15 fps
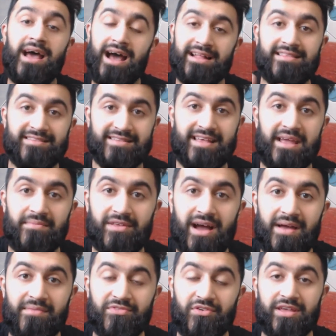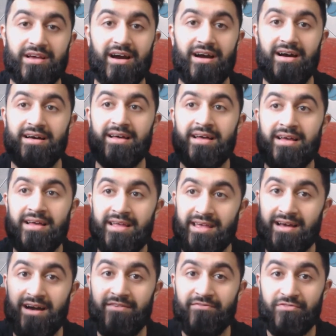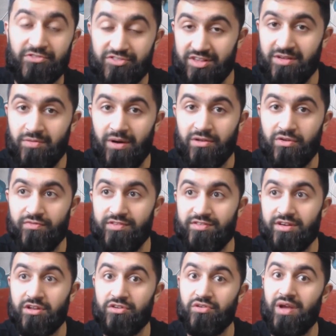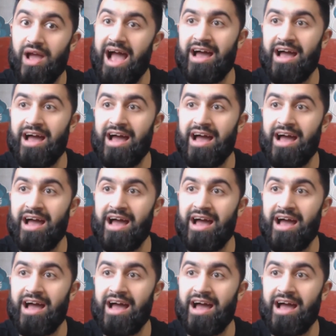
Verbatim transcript: at the same time, so he can't he can't foresee what Luffy's going to do